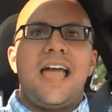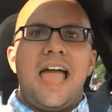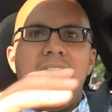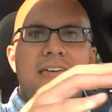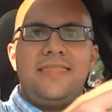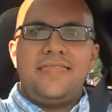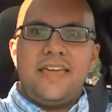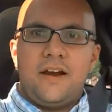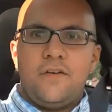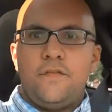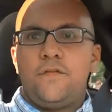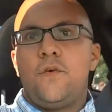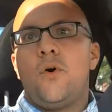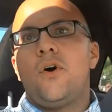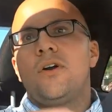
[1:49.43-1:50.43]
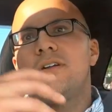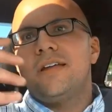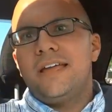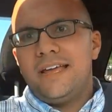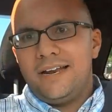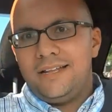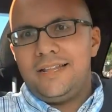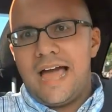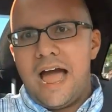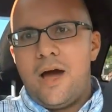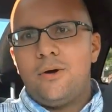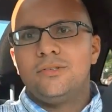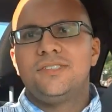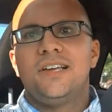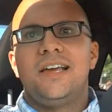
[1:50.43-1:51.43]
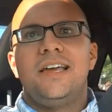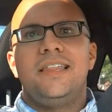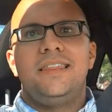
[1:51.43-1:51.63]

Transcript: and therefore it allows